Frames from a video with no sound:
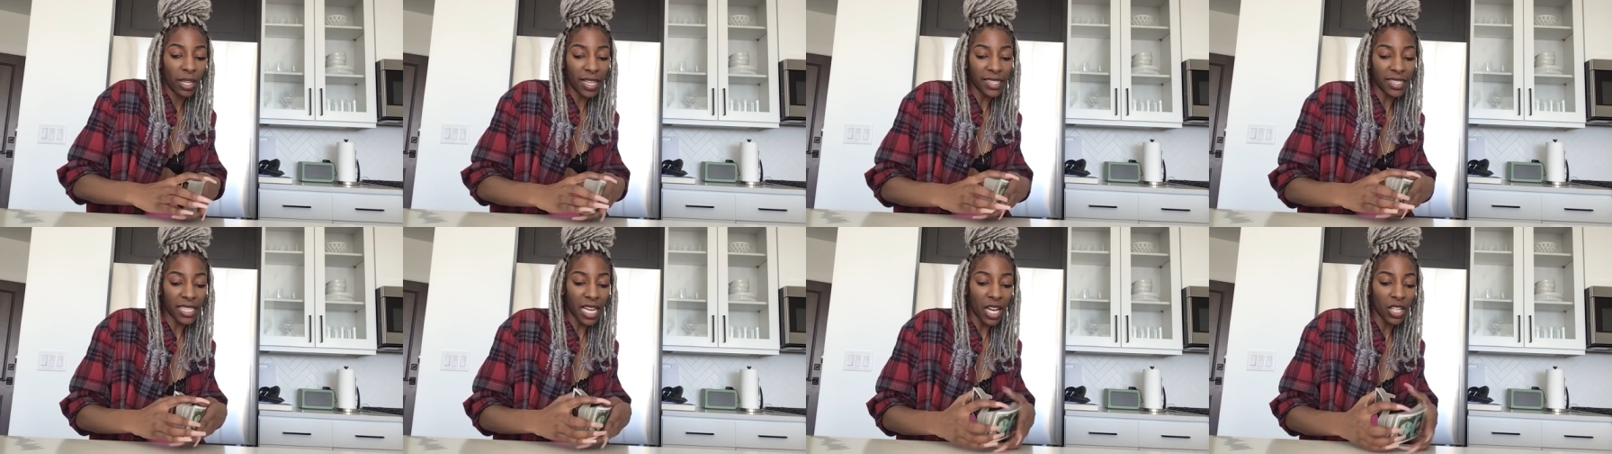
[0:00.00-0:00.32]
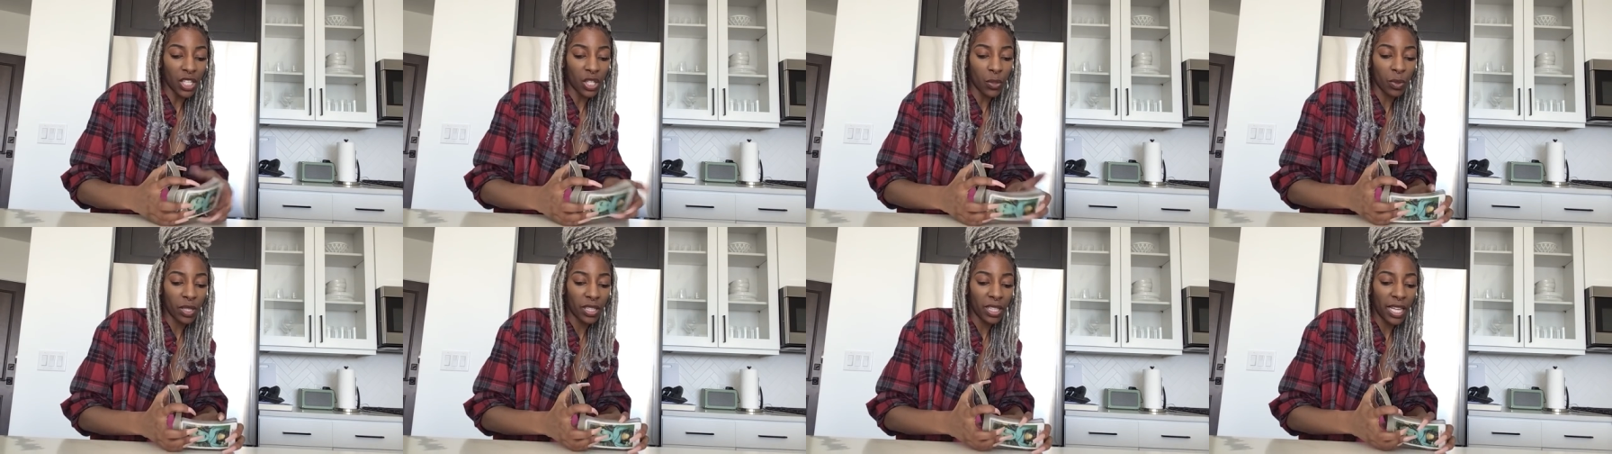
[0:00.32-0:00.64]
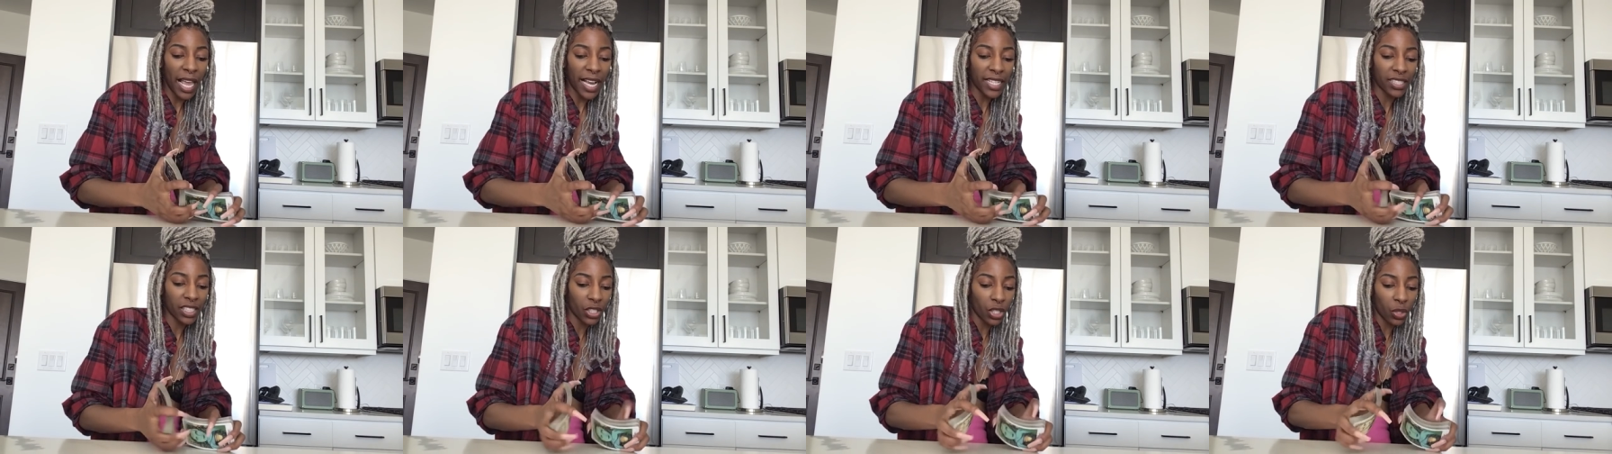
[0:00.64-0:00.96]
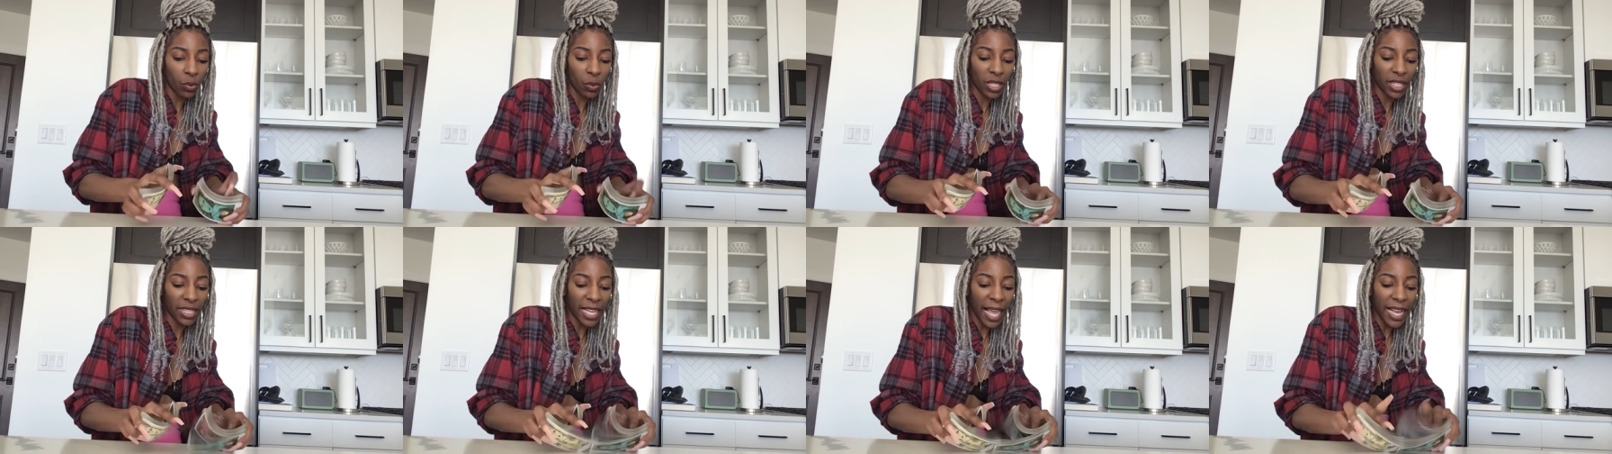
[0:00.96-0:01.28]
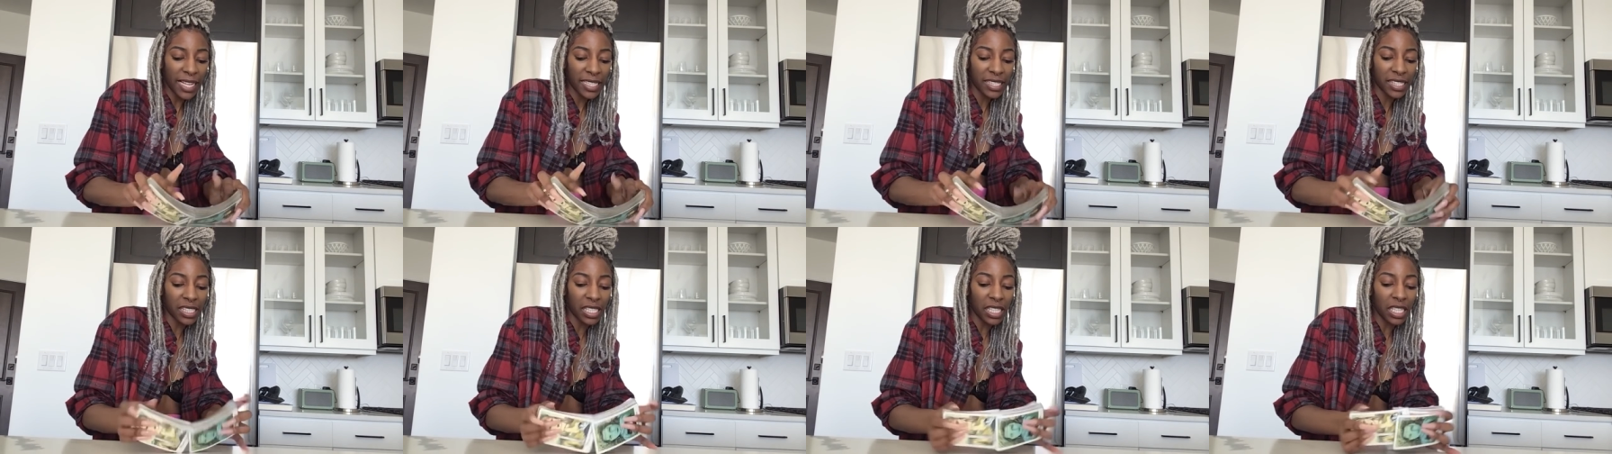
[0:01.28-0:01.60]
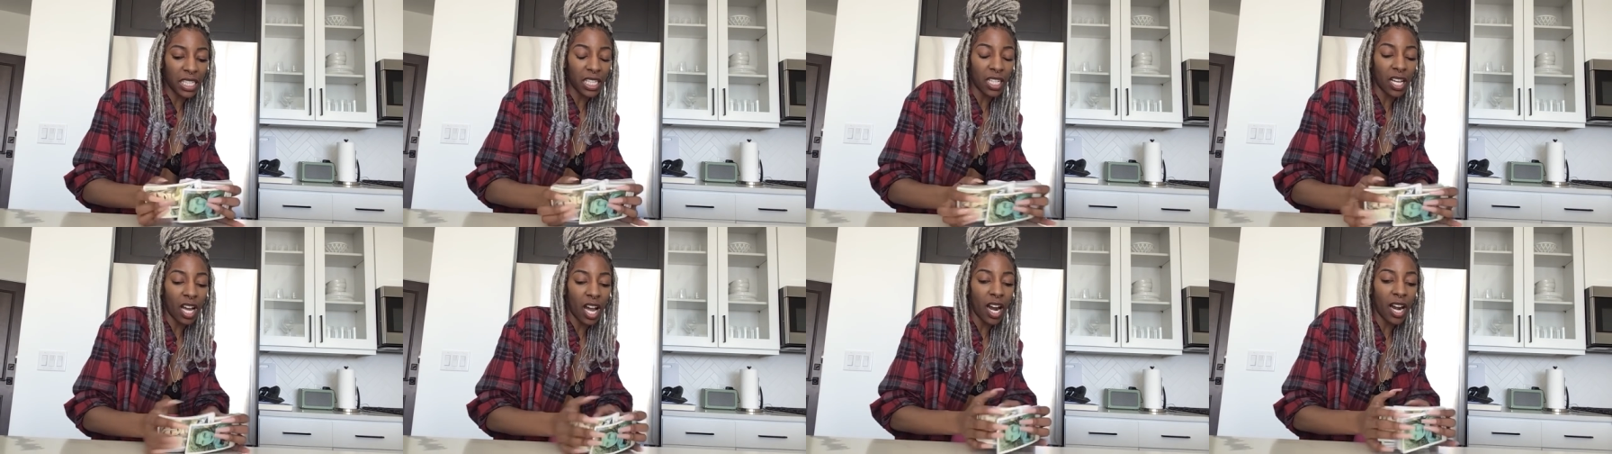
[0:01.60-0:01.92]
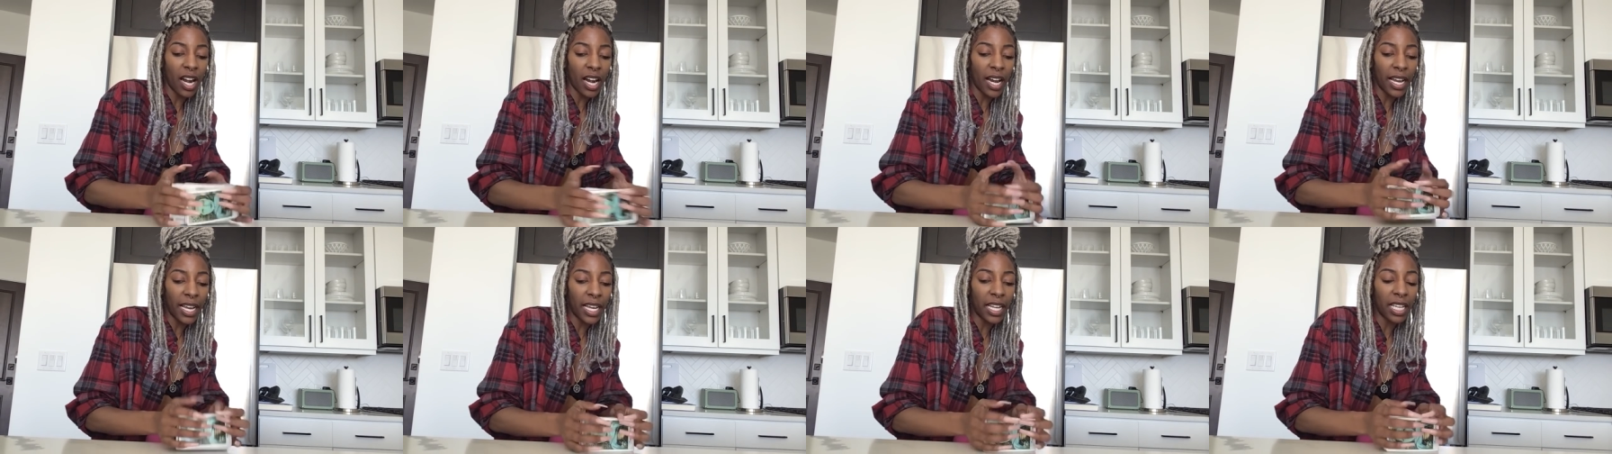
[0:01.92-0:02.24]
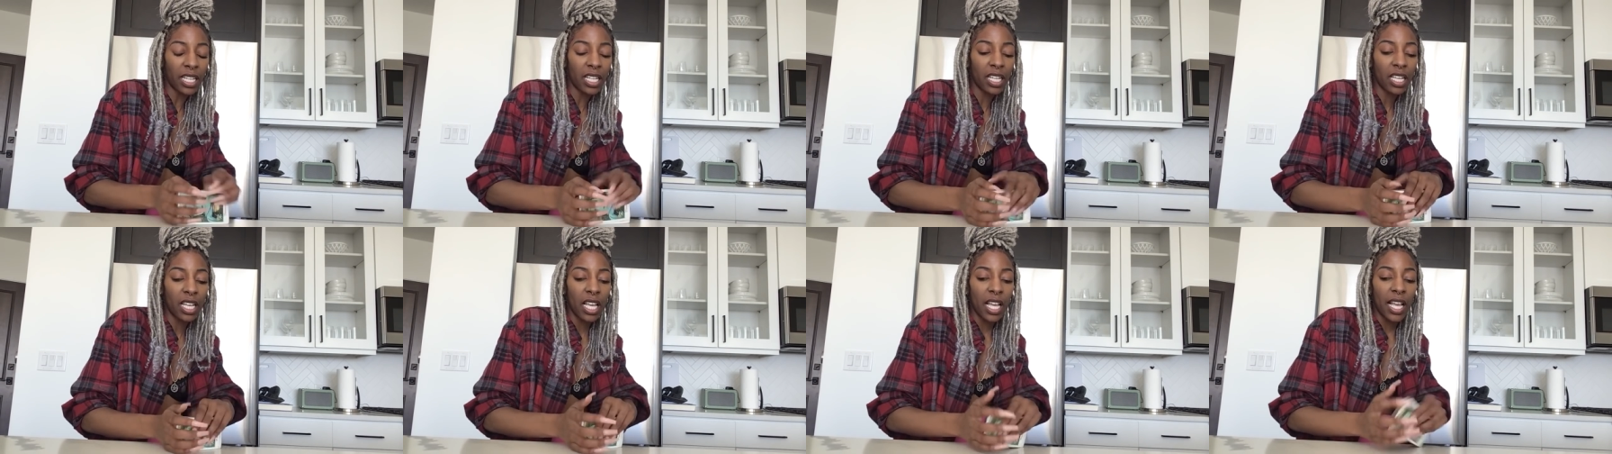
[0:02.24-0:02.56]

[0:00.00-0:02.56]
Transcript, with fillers: That's how you relax. You're relaxing, all right.